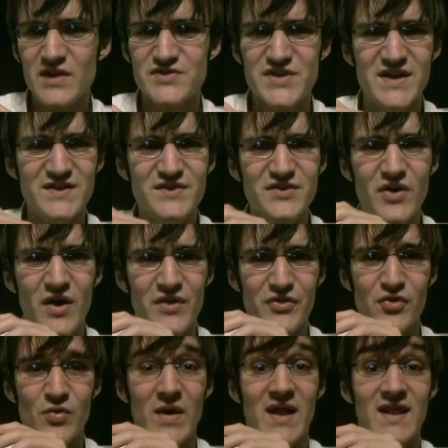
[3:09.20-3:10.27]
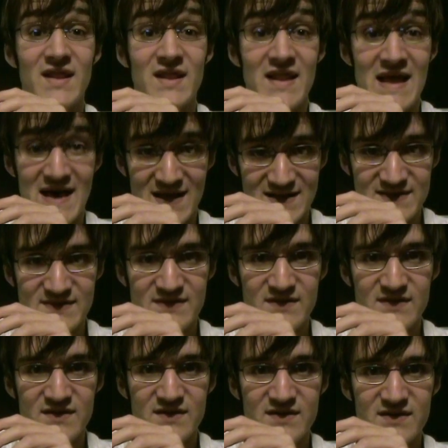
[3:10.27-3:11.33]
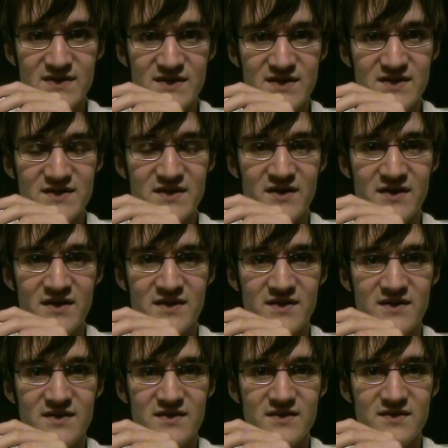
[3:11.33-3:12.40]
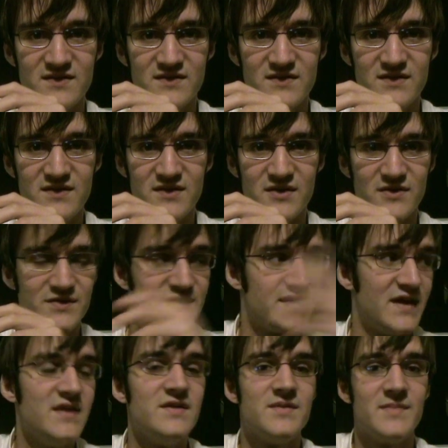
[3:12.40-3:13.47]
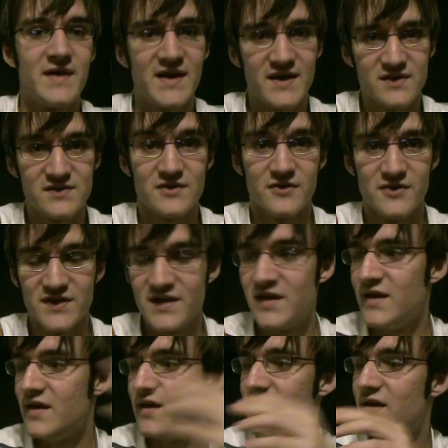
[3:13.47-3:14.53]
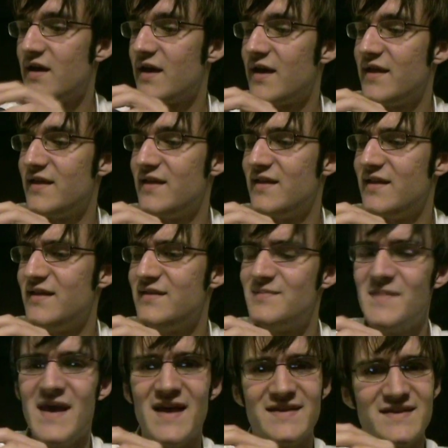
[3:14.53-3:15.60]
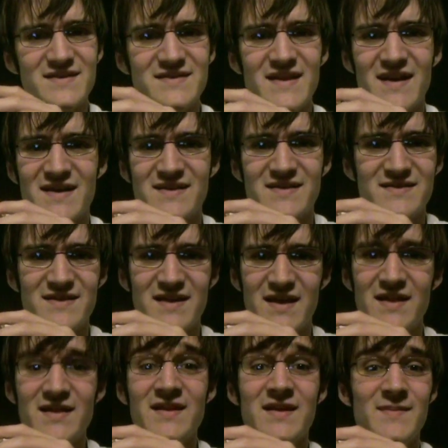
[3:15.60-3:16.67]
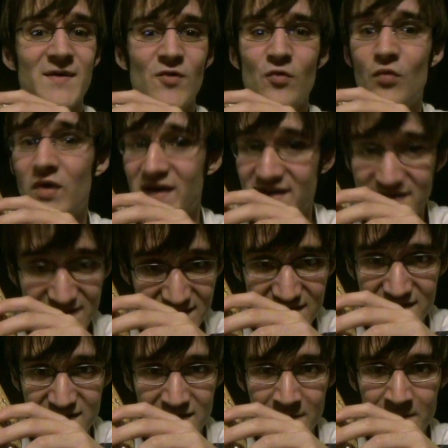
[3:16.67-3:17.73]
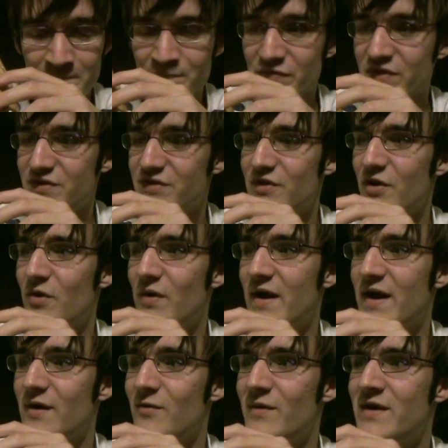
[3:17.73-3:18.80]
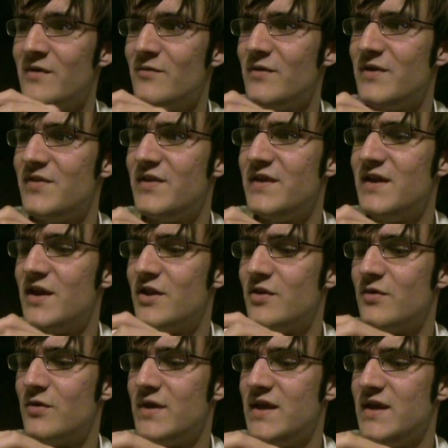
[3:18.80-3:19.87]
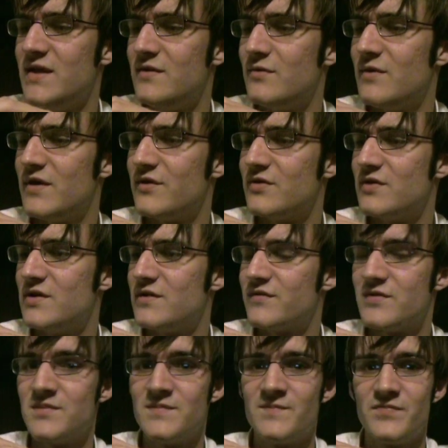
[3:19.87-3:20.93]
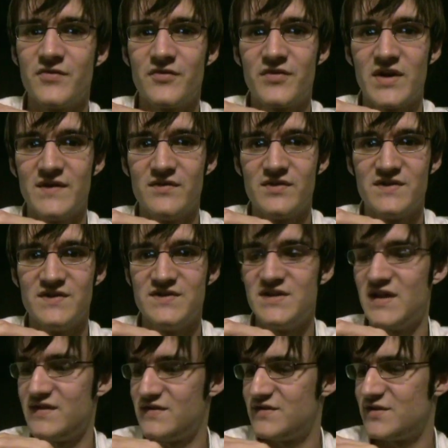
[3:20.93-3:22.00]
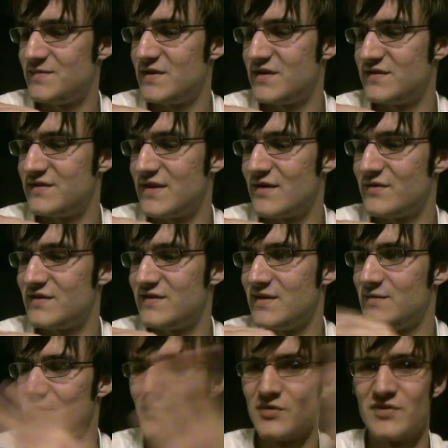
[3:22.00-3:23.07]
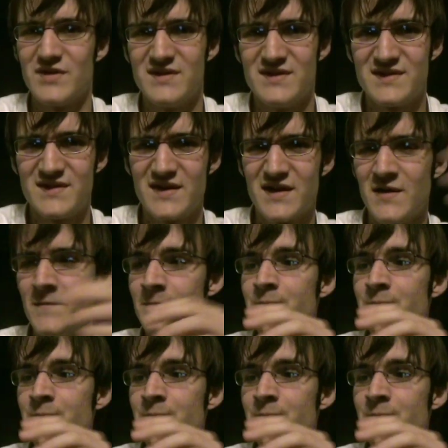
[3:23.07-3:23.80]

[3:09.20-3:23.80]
Jason's gone through a lot. He's gone, to hell and back, literally. His mask is not going to stay gleaming white. So I went with the yellowy, weathered look from Freddy vs. Jason just because that one seemed more realistic.